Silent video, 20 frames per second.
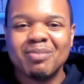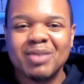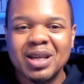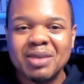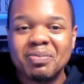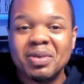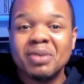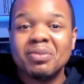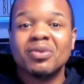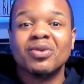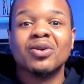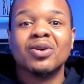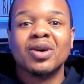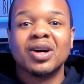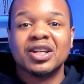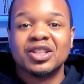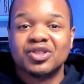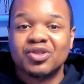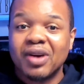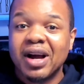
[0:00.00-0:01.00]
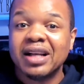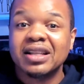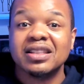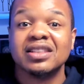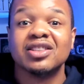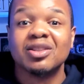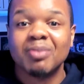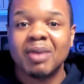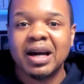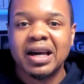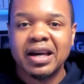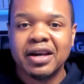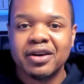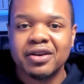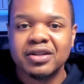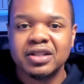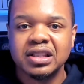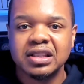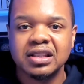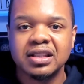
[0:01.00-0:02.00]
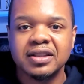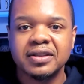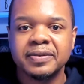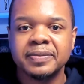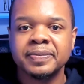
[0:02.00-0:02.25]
people are attracted to my energy.